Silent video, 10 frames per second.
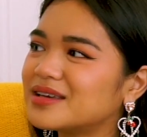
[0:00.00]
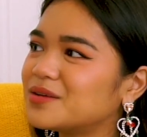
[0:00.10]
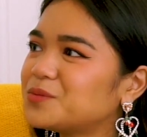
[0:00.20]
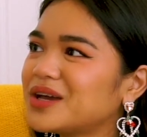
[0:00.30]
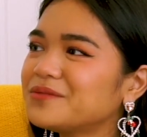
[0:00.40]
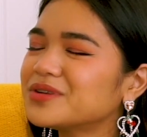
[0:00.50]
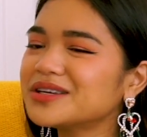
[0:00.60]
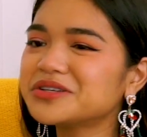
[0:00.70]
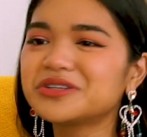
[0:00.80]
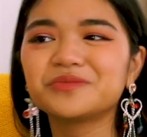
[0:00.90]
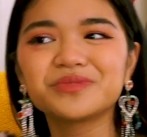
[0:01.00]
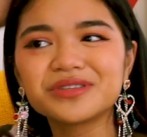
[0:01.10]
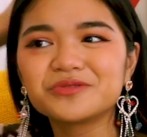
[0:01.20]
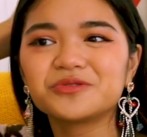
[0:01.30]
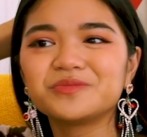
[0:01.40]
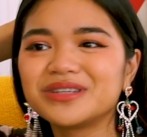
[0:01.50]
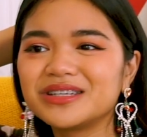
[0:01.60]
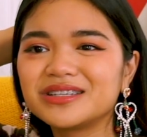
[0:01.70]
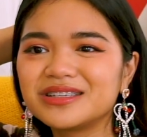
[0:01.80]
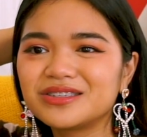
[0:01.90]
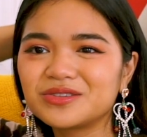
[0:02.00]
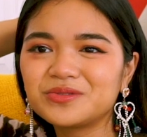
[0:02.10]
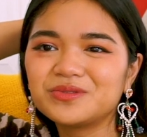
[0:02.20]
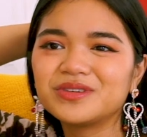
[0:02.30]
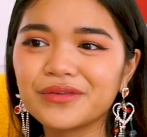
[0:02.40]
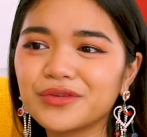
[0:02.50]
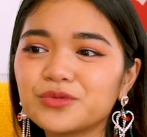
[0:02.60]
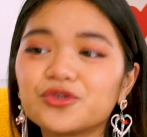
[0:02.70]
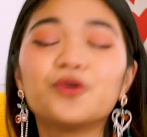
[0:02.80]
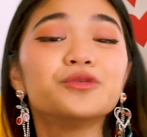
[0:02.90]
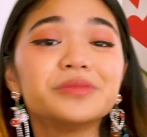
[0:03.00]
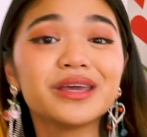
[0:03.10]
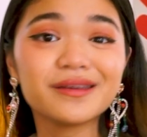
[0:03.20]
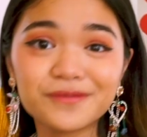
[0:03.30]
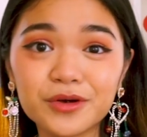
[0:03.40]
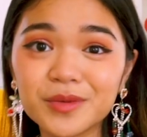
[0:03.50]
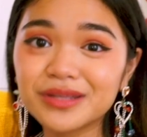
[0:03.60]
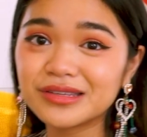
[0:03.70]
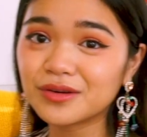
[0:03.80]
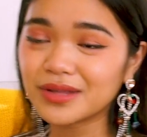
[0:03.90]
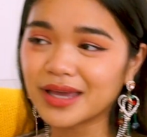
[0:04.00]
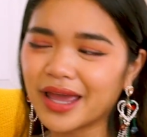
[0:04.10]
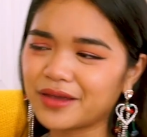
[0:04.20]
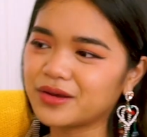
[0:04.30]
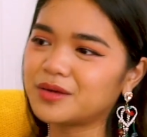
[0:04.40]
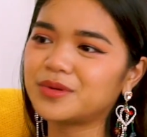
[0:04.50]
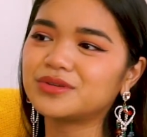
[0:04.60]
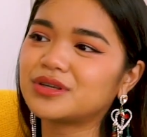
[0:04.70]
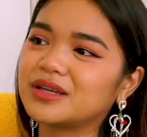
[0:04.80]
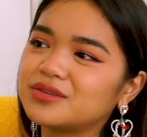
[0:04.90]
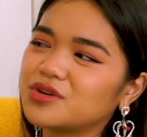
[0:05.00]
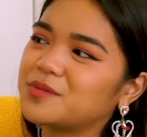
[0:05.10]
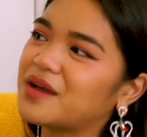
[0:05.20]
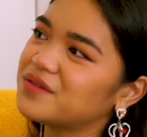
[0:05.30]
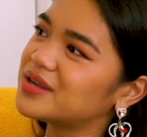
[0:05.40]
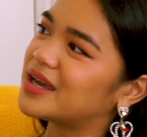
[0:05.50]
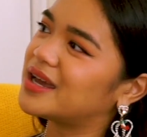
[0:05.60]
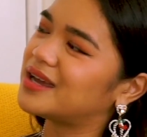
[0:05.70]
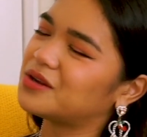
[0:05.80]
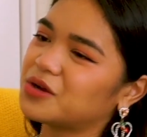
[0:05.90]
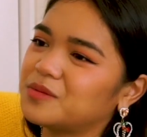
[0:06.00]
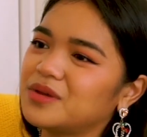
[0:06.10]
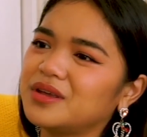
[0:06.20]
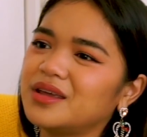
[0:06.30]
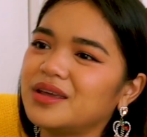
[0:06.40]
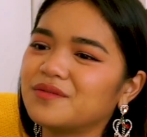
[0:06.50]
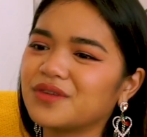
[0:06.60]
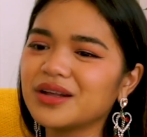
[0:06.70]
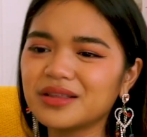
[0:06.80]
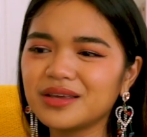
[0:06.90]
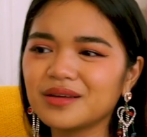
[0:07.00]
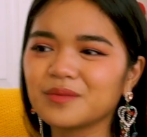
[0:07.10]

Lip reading: My relationship with social media is so, if you told me 4 months ago, like, hey, you're gonna post on Instagram every day and you're gonna be frankly